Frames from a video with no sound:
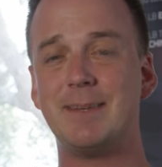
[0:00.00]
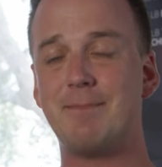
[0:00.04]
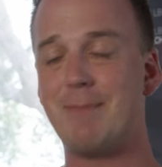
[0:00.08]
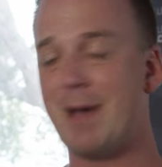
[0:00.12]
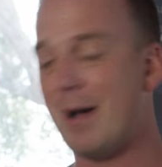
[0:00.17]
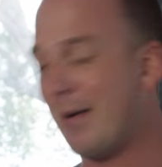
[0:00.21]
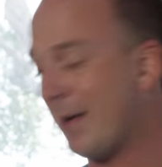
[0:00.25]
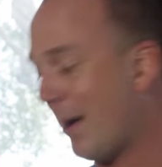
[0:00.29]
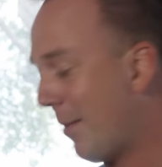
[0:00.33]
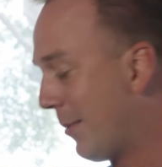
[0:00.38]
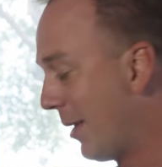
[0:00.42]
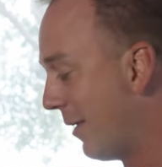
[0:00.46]
to
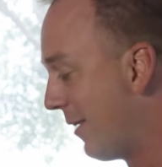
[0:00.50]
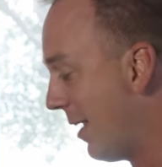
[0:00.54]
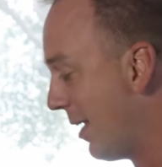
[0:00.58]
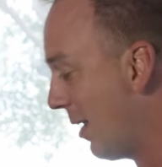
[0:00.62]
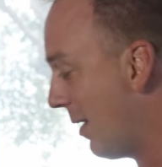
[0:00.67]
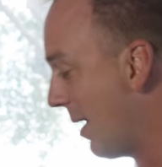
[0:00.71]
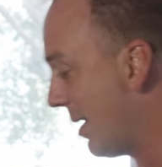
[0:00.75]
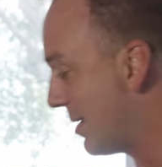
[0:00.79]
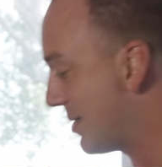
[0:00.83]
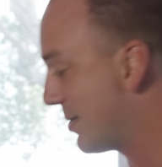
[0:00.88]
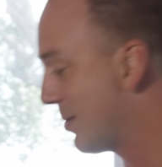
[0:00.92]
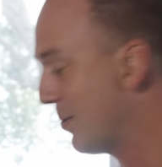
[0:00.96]
mount. I want to take
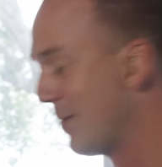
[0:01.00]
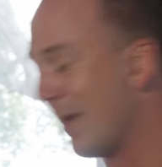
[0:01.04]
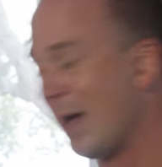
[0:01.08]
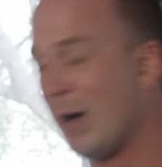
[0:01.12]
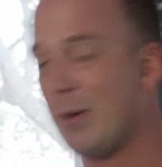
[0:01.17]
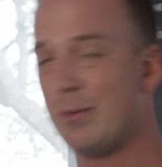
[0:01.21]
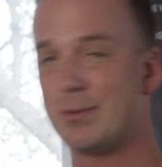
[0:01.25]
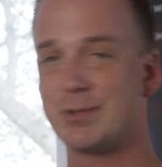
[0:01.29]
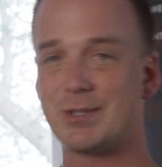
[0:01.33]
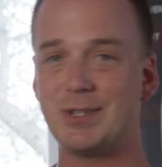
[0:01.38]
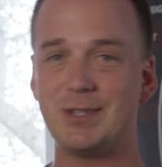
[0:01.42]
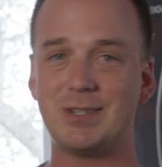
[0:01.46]
you guys through that
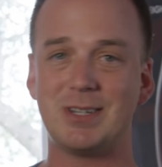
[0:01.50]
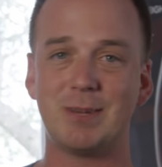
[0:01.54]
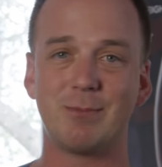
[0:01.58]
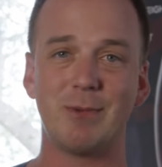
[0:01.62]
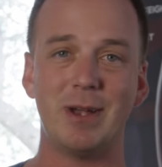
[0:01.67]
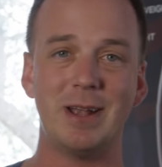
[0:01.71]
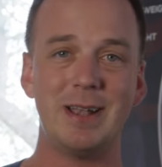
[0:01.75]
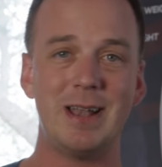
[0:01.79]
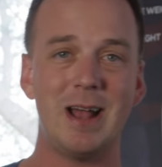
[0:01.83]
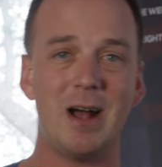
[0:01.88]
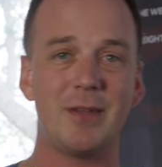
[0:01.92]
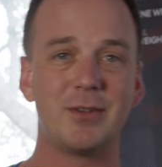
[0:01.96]
whole system
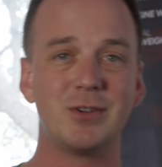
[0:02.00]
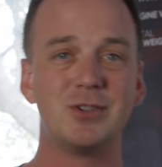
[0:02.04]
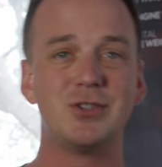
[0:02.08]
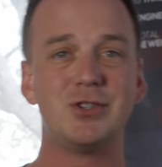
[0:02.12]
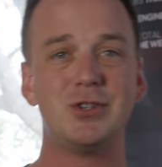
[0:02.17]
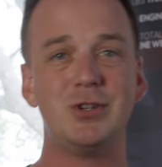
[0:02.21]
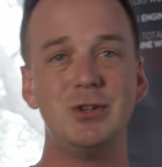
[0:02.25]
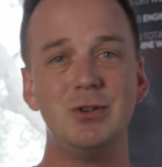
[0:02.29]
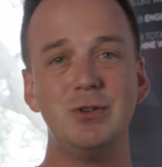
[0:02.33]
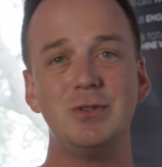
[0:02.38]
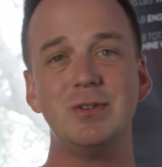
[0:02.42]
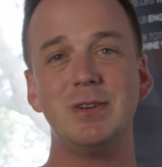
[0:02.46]
right now. There's
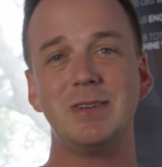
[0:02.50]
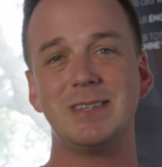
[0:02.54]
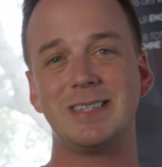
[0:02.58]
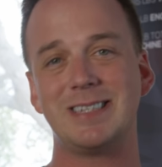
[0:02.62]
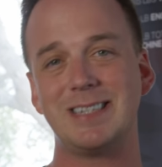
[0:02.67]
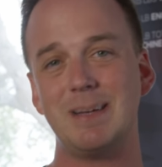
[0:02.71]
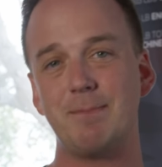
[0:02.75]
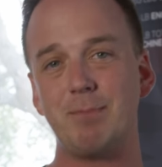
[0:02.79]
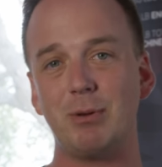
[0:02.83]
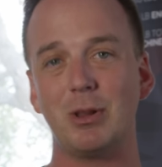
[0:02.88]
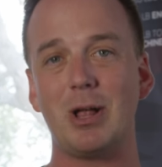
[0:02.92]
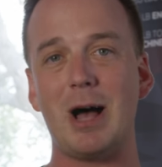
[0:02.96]
two
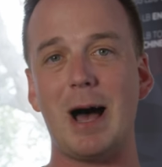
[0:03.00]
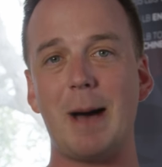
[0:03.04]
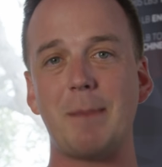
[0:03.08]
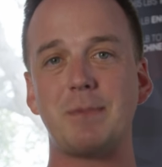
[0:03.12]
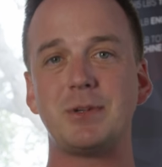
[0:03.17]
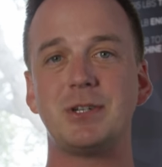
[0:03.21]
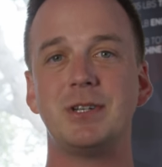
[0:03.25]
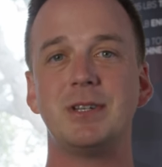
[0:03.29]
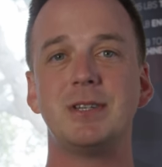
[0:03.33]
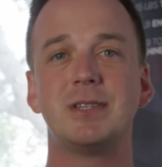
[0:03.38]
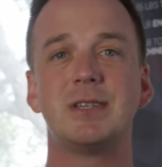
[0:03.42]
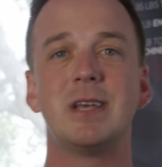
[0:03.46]
simple
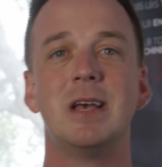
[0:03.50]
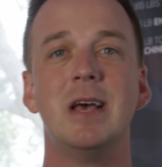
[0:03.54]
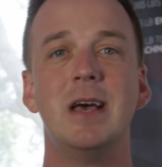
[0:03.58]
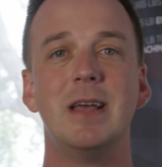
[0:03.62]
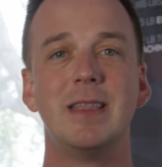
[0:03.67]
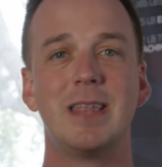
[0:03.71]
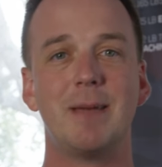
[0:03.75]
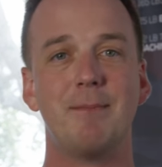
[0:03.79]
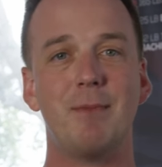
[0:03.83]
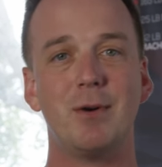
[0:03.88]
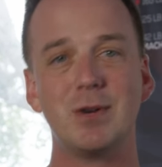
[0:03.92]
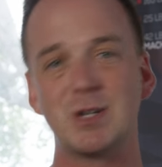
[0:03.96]
options
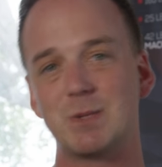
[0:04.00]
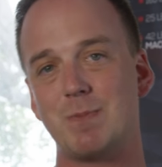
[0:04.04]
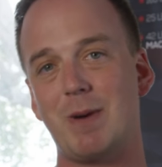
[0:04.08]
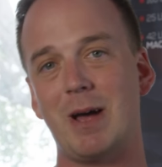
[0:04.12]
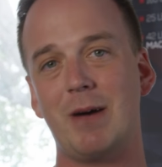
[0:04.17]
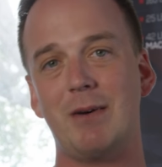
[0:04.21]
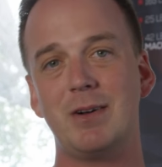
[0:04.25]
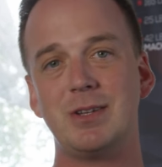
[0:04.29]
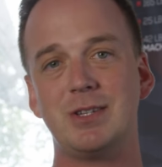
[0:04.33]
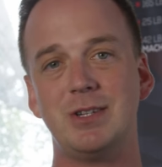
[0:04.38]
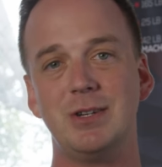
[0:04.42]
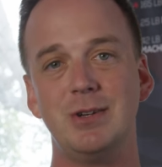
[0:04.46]
that most
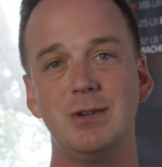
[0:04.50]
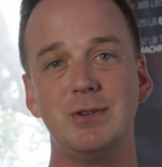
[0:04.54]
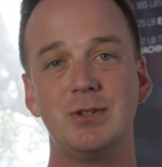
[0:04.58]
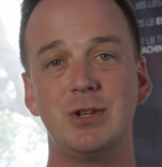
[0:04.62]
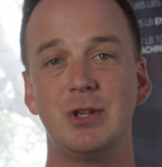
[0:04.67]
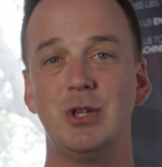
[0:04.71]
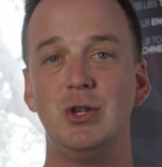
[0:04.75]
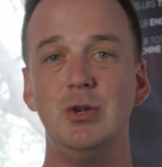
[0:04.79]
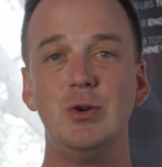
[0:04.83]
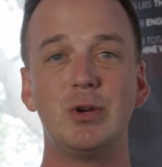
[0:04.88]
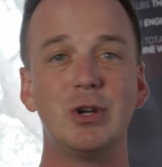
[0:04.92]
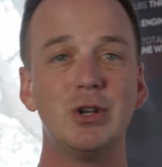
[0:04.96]
pilots use.
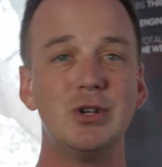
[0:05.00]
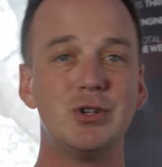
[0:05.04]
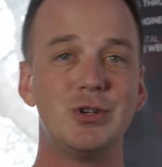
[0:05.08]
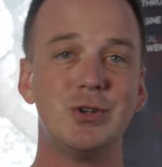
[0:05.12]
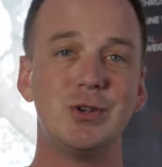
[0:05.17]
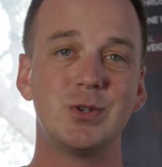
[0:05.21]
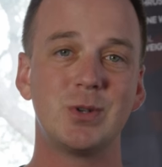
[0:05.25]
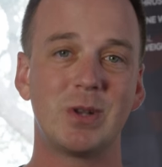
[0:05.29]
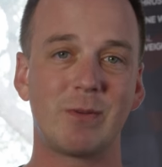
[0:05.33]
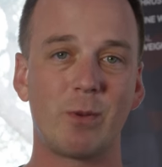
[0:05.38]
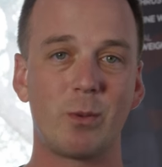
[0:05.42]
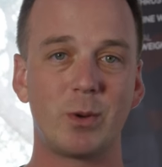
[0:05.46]
You can
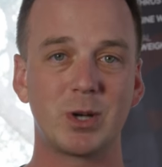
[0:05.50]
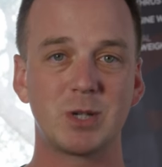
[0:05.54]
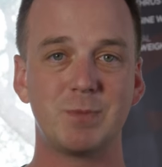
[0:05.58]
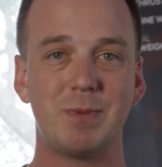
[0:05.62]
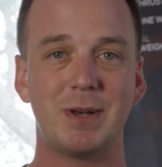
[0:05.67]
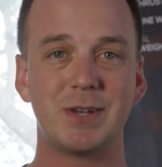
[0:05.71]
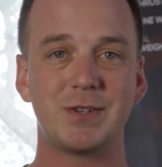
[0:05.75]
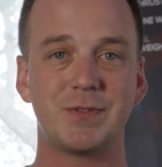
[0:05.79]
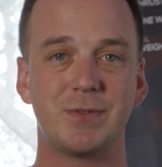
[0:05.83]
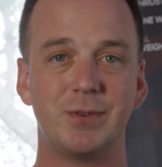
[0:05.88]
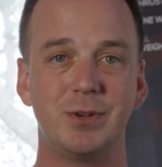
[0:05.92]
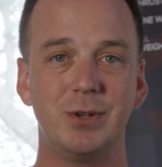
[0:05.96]
choose whatever works
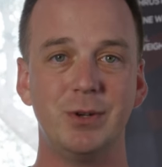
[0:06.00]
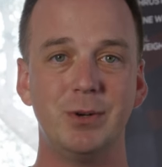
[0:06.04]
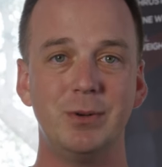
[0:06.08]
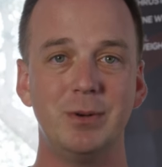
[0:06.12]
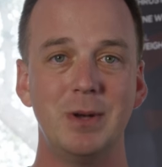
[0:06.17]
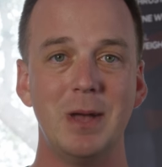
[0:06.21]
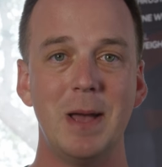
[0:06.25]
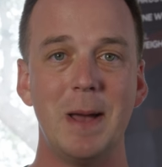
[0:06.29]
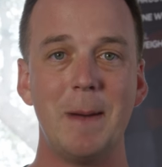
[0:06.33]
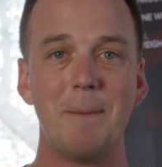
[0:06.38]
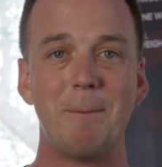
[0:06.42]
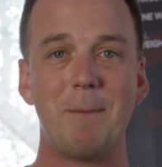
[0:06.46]
best for you.
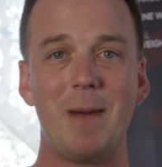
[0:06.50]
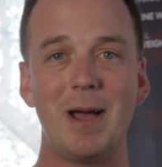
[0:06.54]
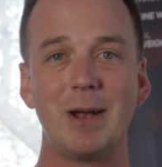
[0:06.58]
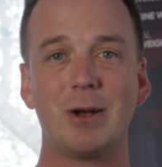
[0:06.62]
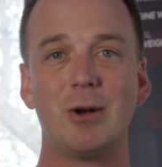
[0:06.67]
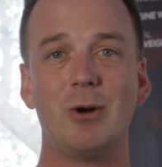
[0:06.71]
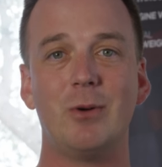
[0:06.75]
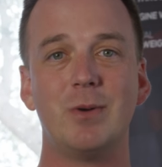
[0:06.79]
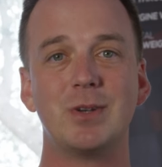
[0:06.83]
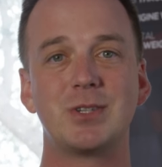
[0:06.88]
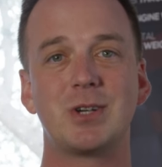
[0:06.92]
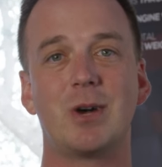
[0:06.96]
My
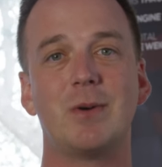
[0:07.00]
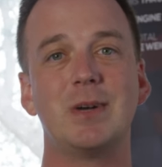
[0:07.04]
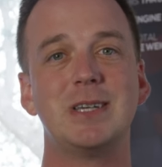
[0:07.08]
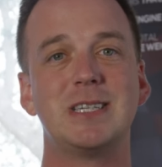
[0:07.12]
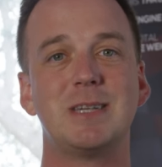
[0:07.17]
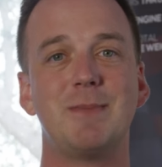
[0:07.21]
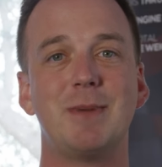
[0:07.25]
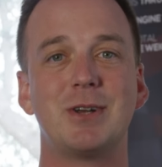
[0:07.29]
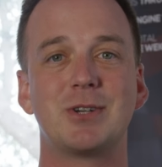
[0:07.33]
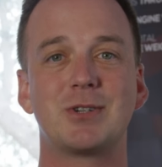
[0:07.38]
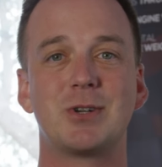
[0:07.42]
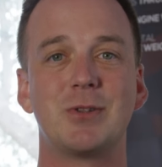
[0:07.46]
goal is always
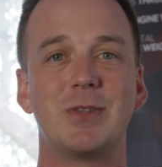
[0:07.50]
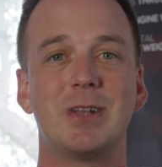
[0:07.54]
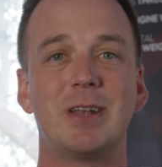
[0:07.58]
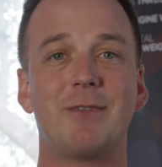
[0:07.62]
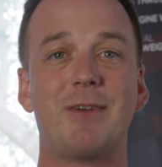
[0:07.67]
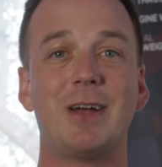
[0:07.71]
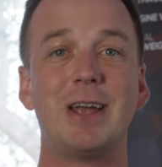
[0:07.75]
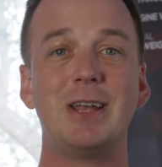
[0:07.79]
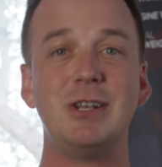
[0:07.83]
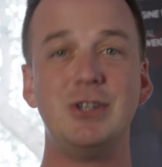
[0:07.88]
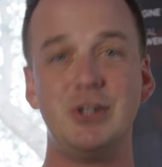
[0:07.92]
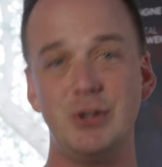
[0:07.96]
to make sure that
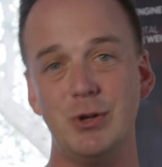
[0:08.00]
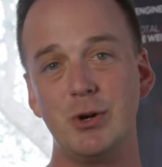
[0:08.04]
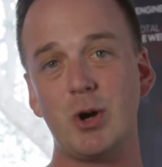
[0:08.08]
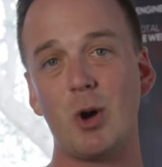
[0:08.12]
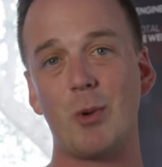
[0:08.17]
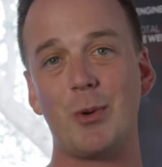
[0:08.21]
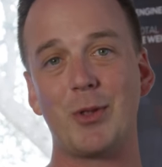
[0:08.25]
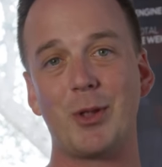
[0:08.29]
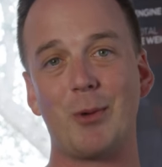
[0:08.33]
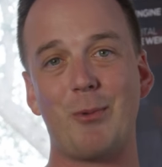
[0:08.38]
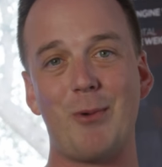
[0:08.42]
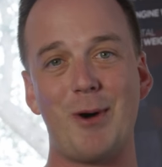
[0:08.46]
if I do
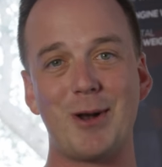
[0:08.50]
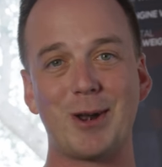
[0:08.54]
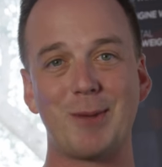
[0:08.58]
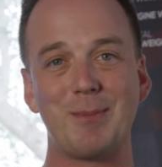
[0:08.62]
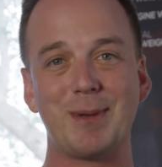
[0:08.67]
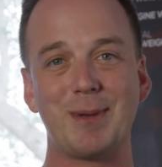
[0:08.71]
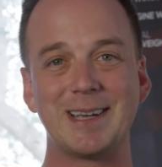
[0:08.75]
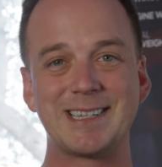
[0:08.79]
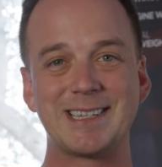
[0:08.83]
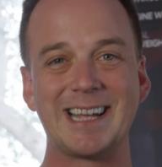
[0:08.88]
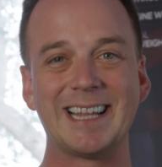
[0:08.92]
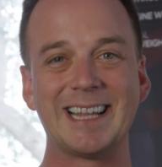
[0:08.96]
go in the water,
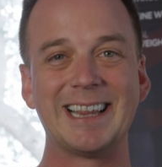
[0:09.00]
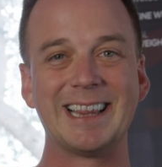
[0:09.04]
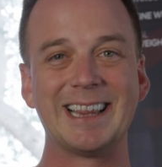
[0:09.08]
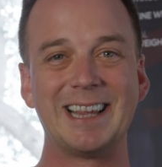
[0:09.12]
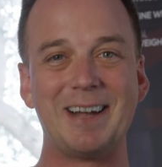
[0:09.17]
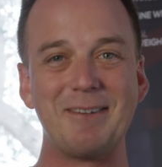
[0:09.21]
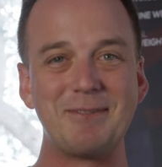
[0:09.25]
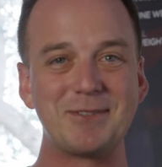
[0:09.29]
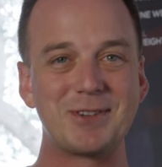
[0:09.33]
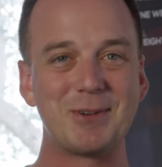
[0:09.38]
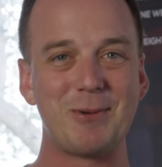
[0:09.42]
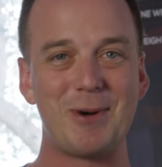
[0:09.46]
because I
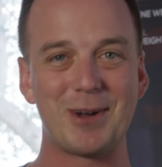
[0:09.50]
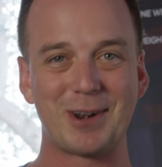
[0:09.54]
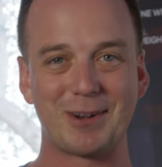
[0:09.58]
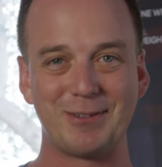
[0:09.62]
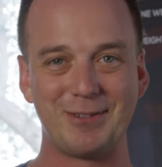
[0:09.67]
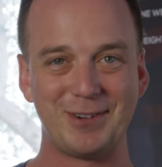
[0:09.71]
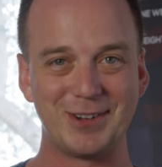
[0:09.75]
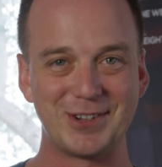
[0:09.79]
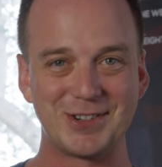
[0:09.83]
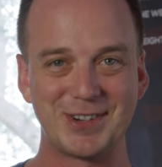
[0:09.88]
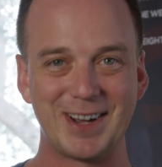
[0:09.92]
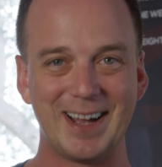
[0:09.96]
love to water
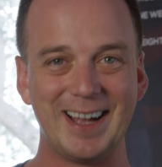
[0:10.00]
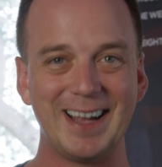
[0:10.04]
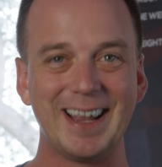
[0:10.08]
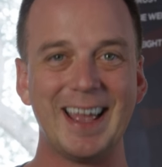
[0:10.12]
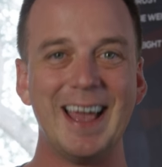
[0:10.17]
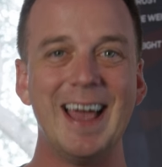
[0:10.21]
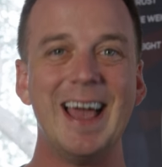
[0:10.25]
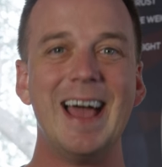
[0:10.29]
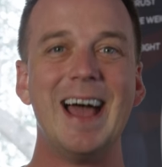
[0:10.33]
foot drag,